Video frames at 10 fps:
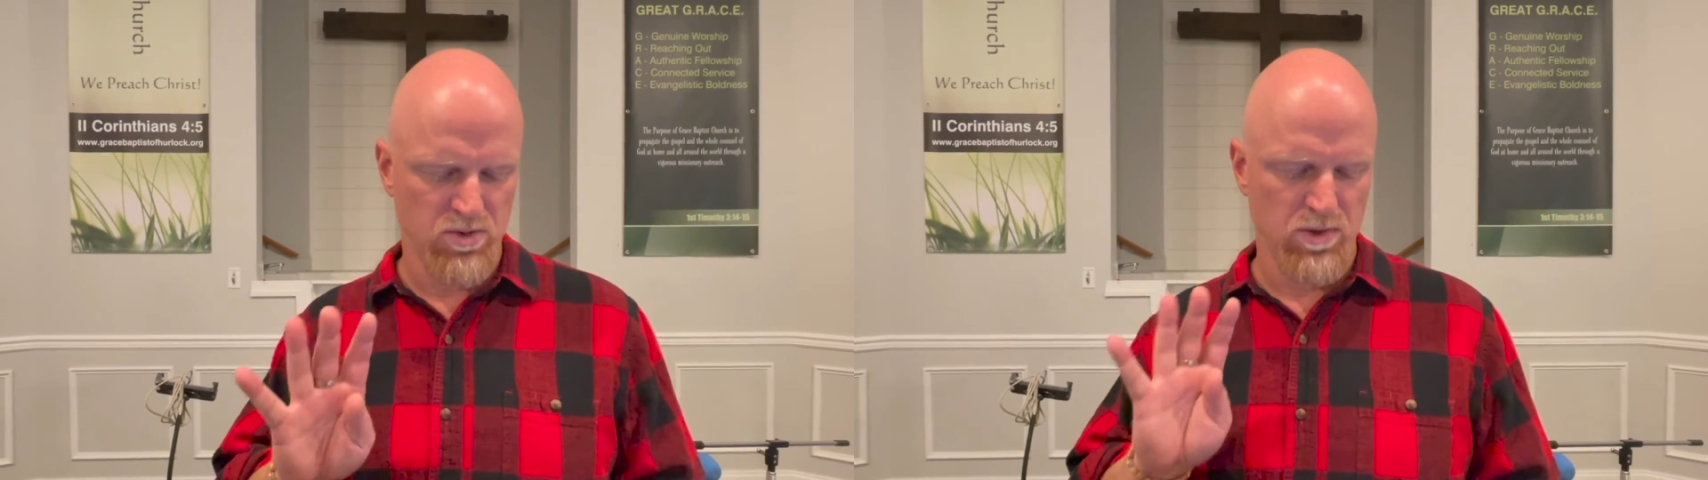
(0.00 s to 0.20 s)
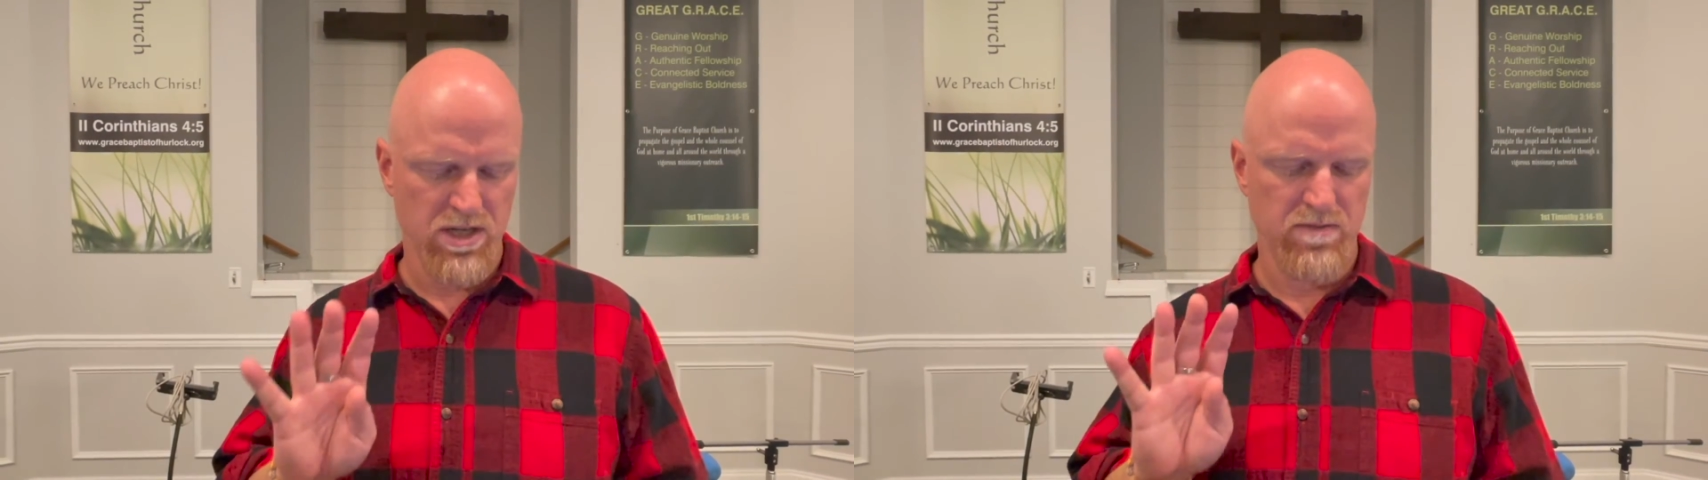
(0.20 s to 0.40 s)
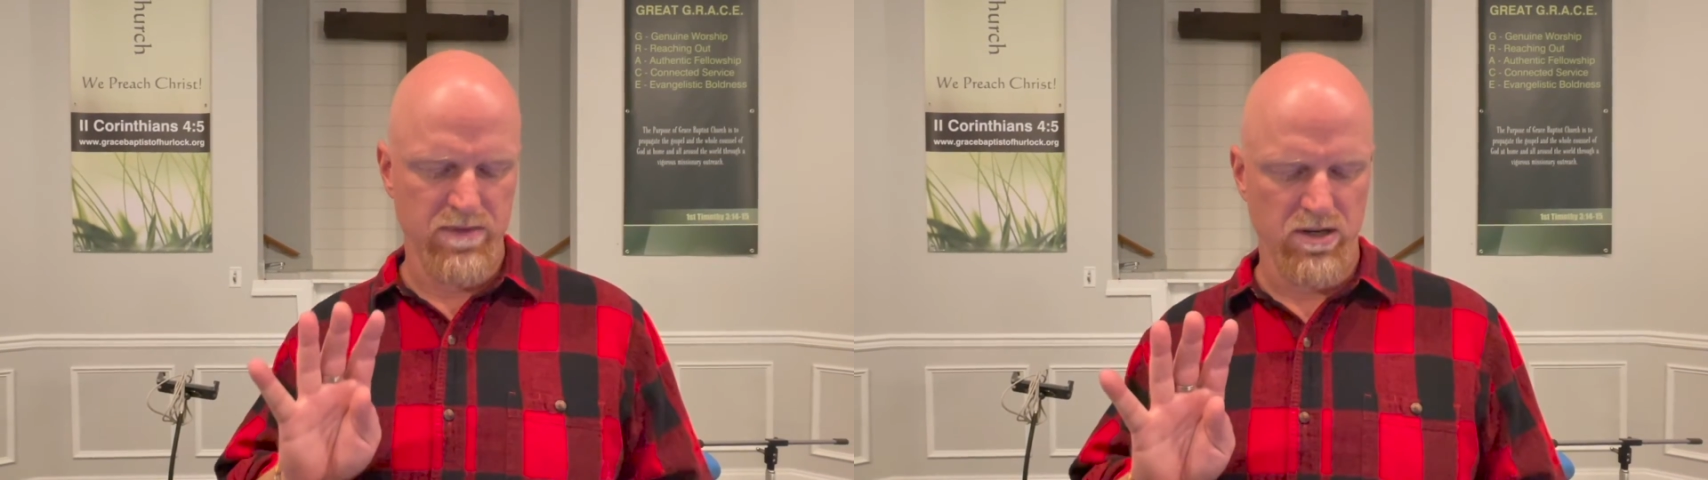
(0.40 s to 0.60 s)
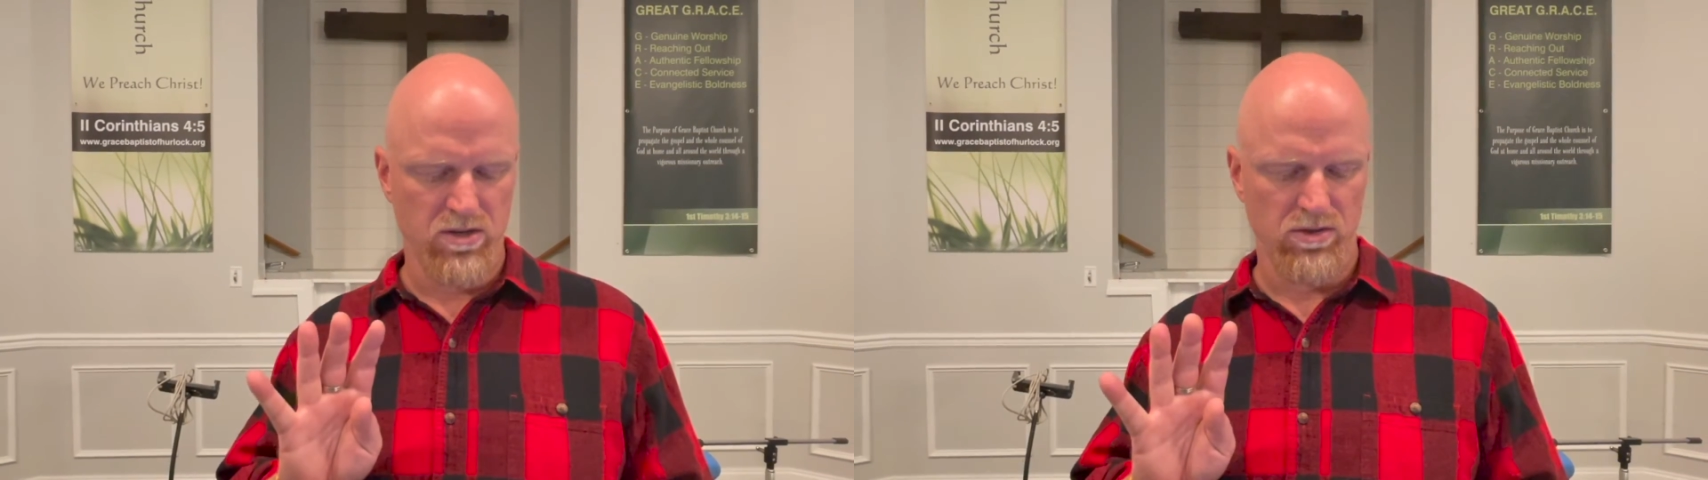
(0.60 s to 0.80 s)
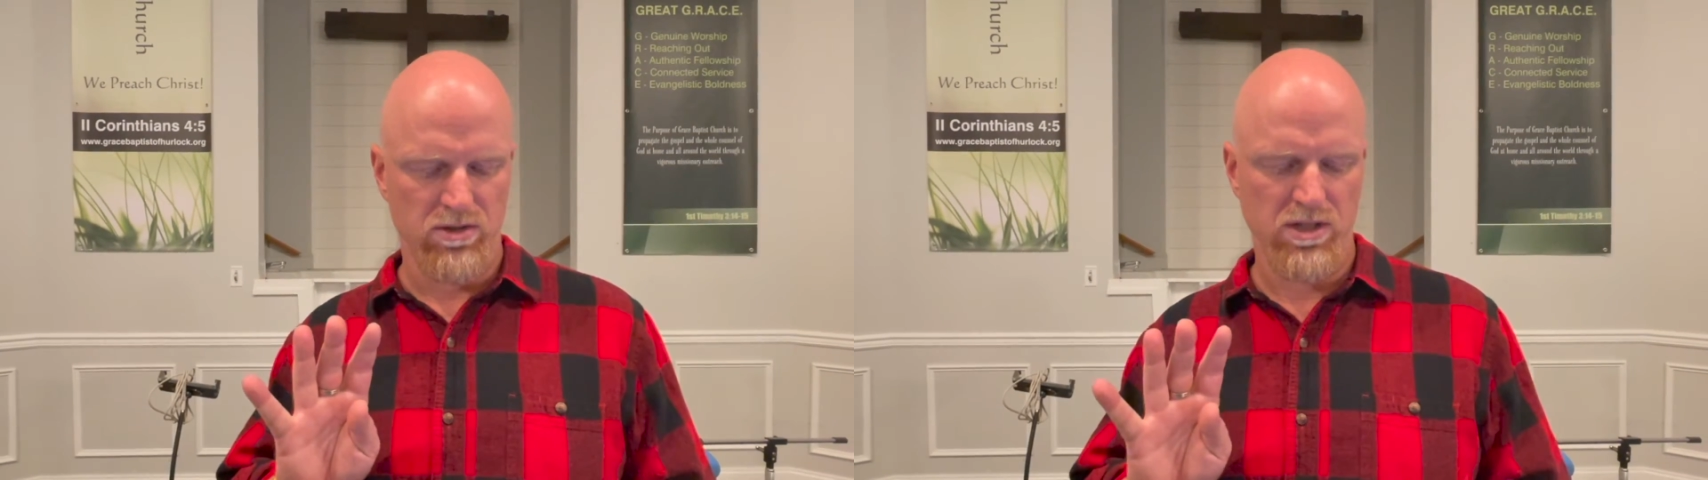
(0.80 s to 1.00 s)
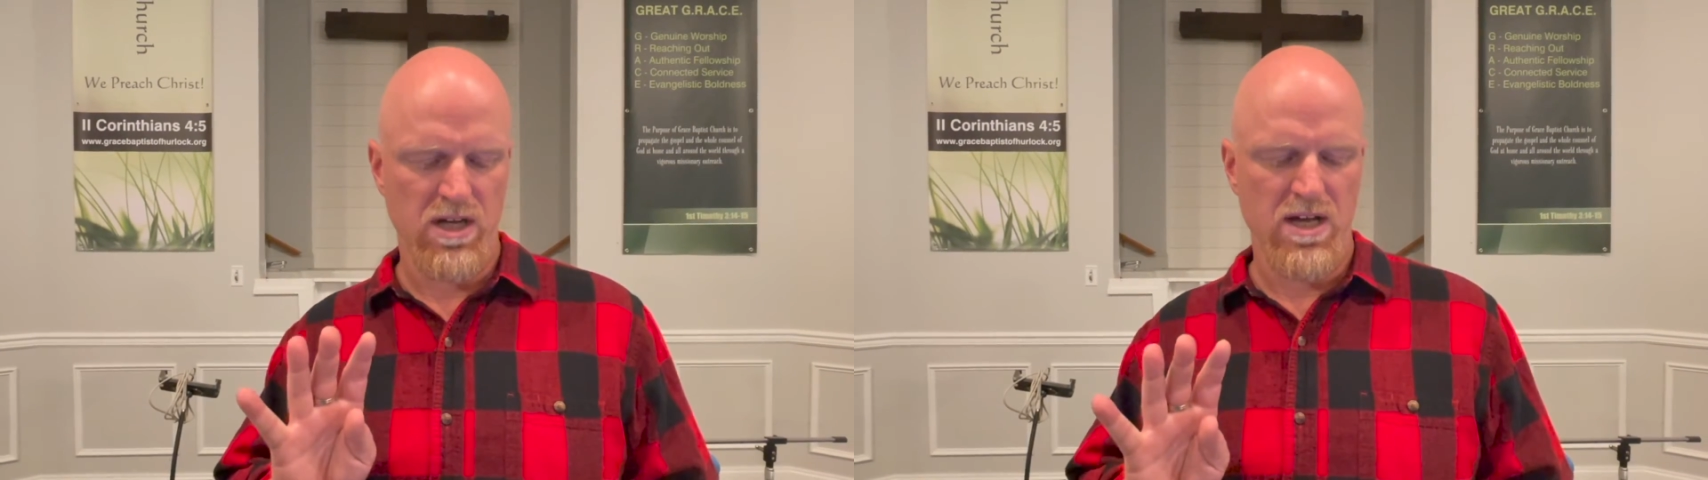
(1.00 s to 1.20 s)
with these miracles,